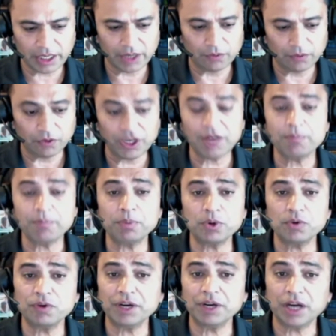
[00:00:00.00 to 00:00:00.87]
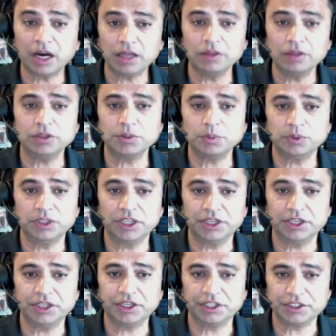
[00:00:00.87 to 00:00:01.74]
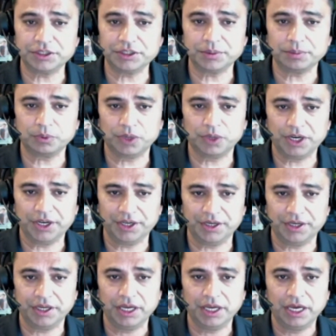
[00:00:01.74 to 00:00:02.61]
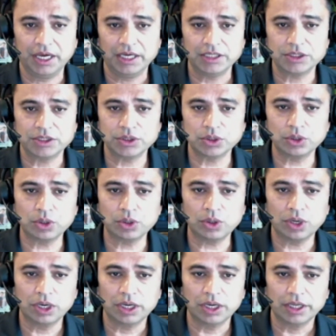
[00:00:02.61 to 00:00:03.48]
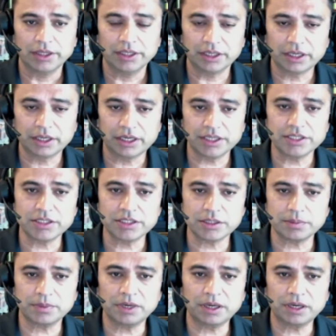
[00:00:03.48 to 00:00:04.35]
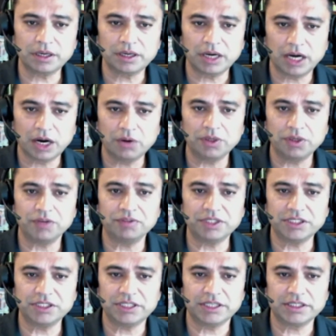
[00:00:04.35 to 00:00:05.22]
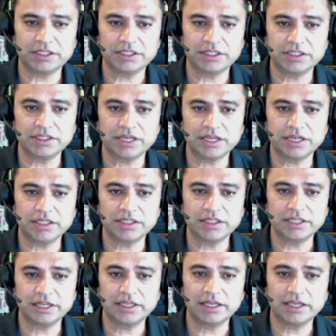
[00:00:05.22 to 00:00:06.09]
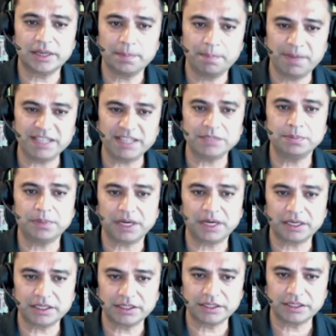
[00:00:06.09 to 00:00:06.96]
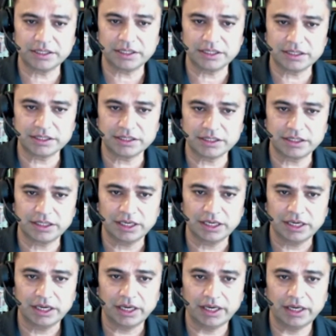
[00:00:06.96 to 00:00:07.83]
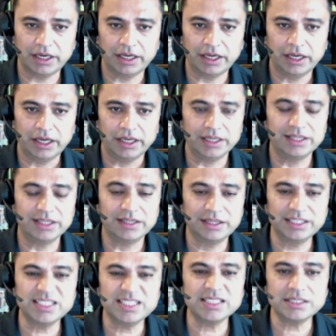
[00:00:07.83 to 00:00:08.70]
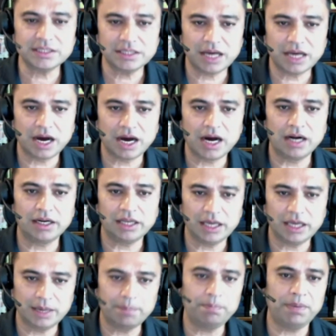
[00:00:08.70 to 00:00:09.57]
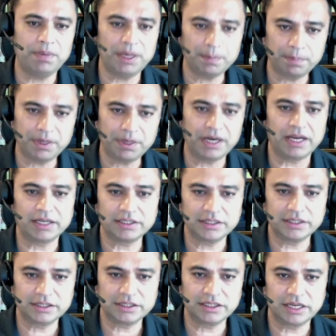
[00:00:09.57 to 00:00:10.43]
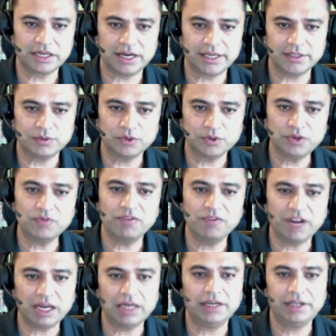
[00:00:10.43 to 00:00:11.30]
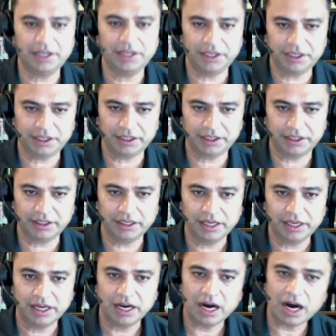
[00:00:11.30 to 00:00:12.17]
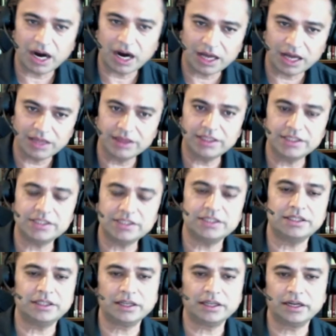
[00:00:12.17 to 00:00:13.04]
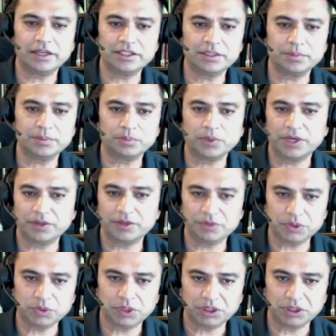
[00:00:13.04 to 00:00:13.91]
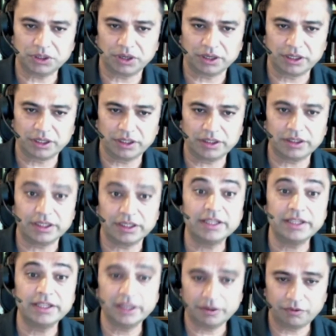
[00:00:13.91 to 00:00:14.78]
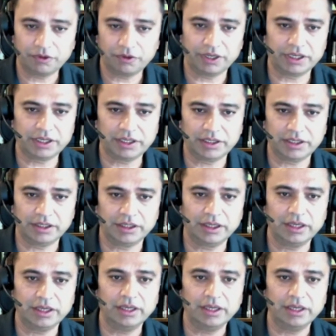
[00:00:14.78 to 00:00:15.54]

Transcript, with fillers: we have proven all those integration points. So the customer out of this exercise get a best practices. Uh, it, this is not a paper exercise. We validated all these integration points which we are talking. They're working.